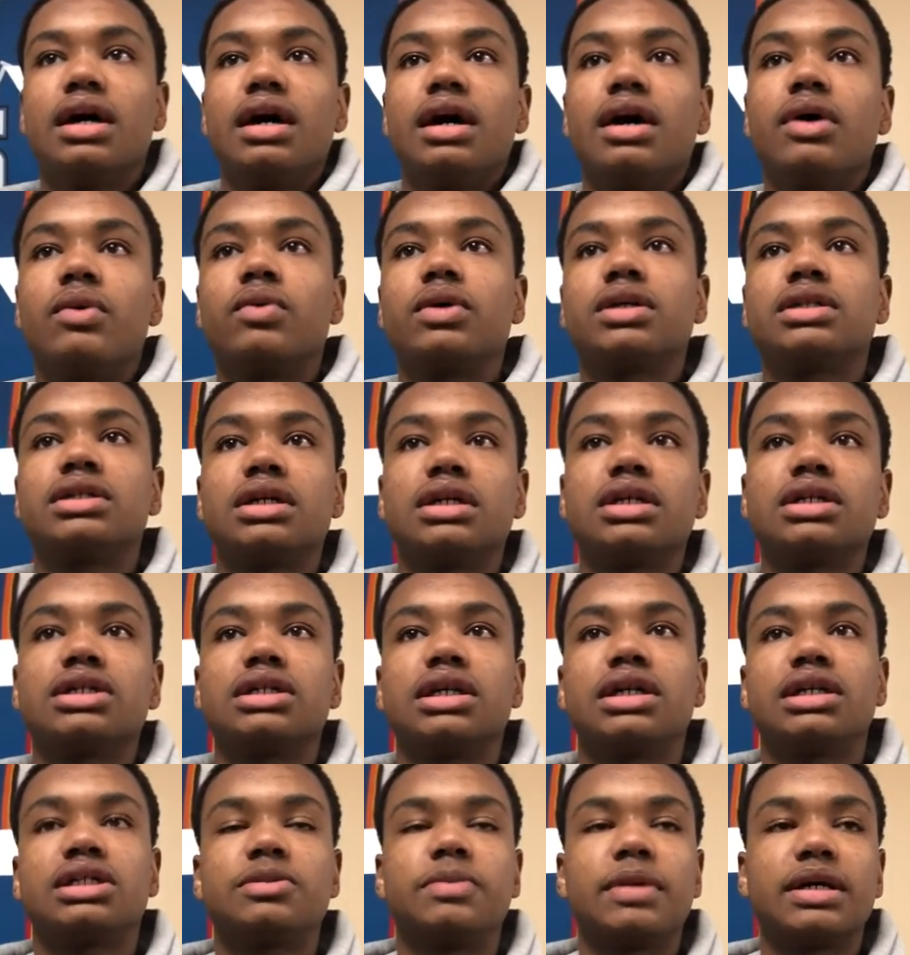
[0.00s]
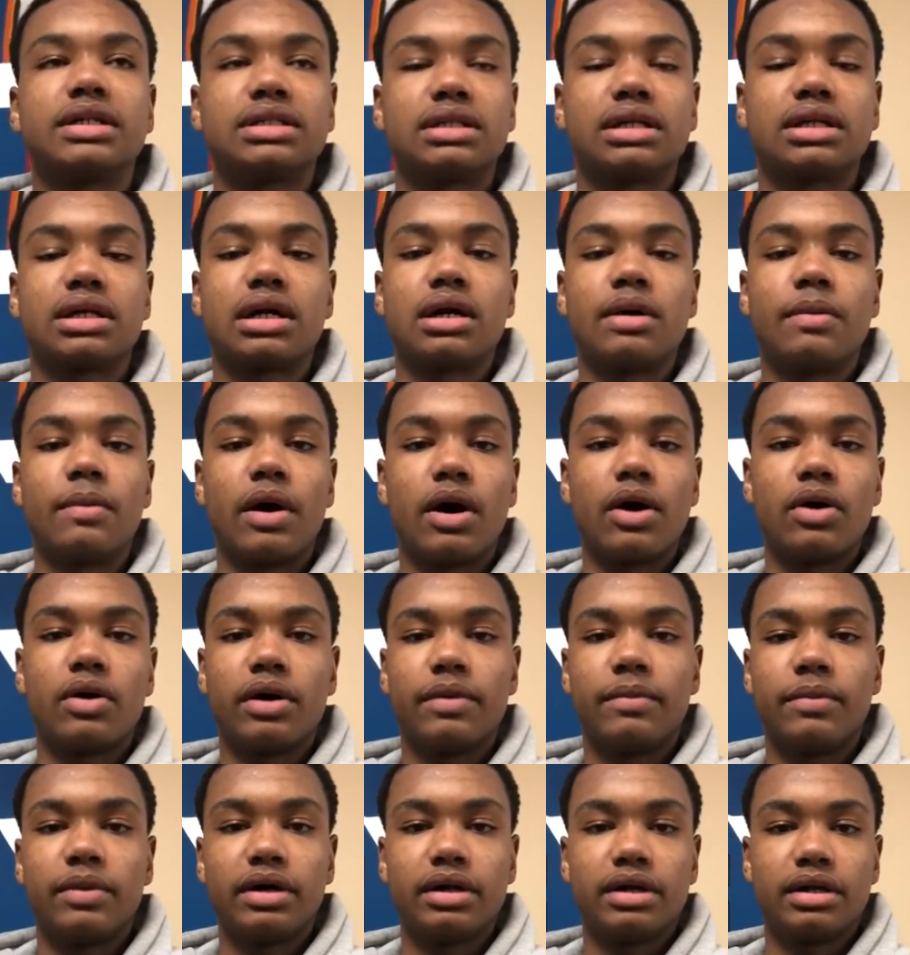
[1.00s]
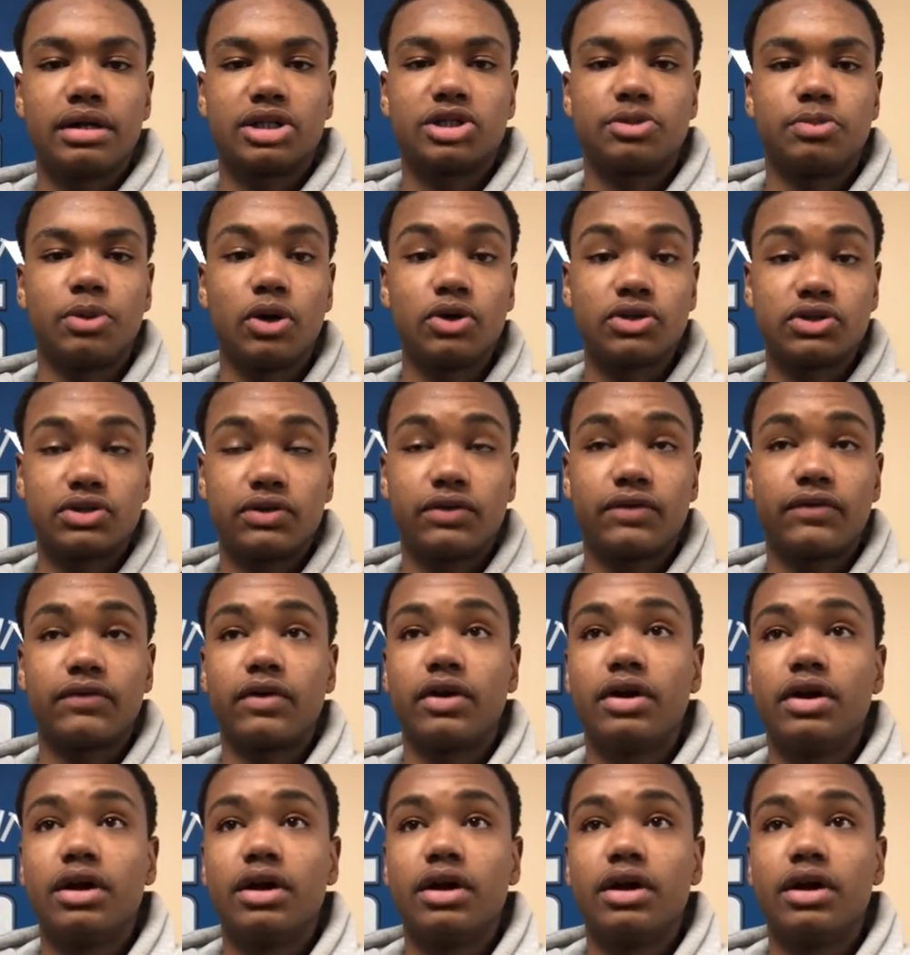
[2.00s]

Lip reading: and we're just expecting to come out and being explosive.